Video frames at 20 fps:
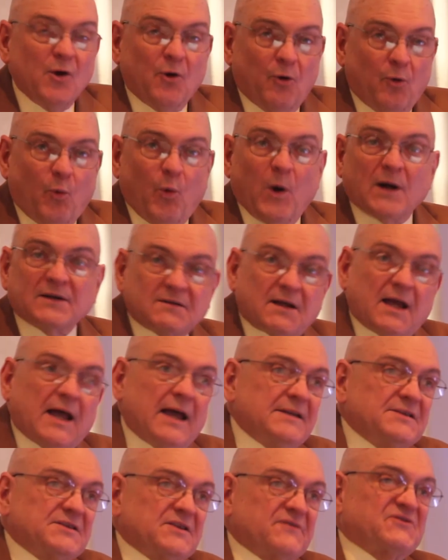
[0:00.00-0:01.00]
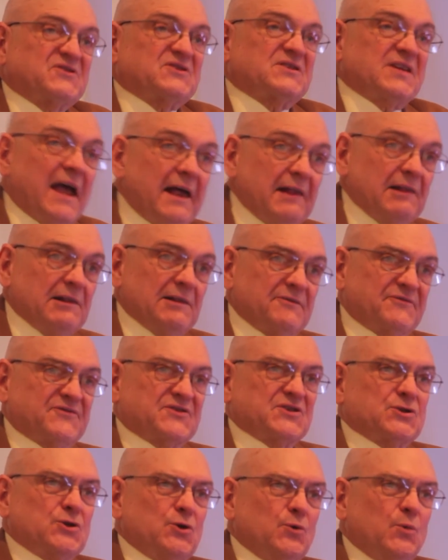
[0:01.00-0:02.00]
What kinds of
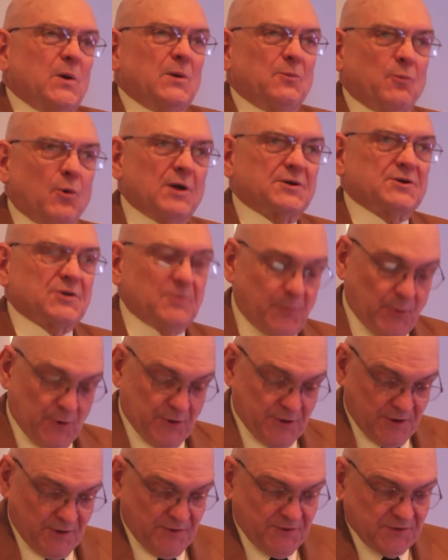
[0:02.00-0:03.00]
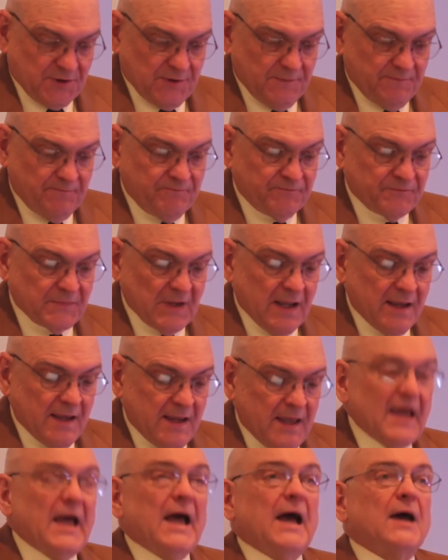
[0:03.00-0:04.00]
selves do we want to produce?
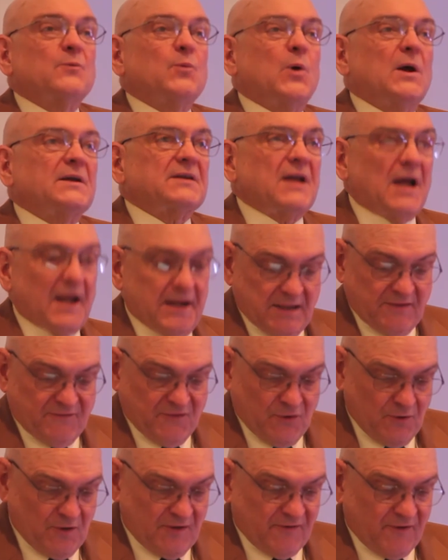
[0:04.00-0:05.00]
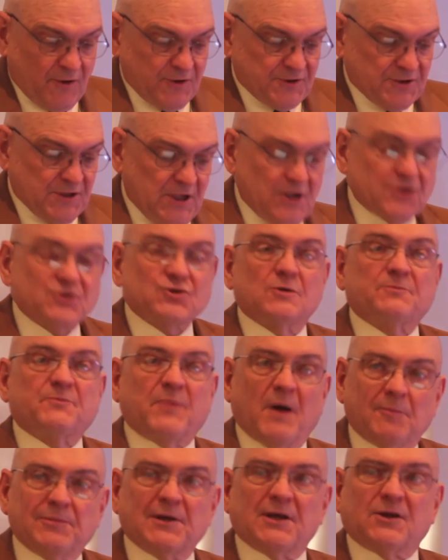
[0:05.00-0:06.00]
And what kind of university should
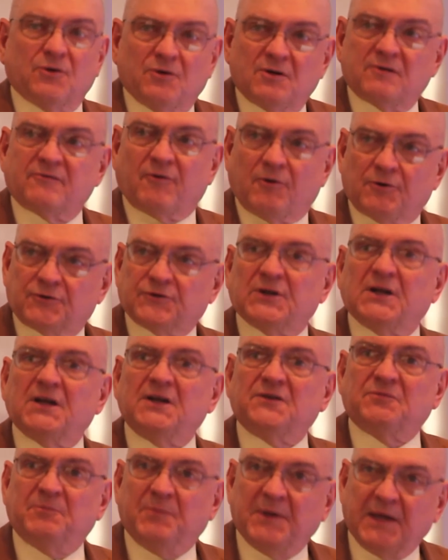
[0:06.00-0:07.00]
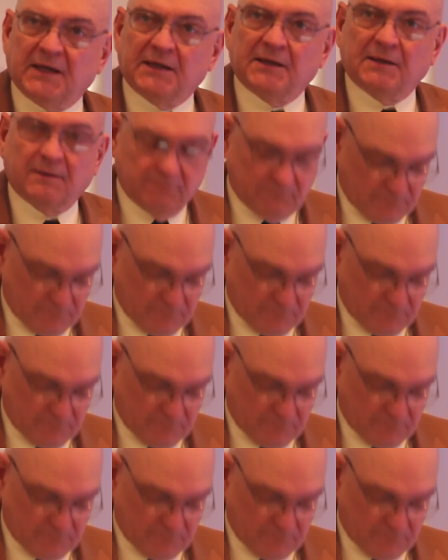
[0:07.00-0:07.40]
public universities be?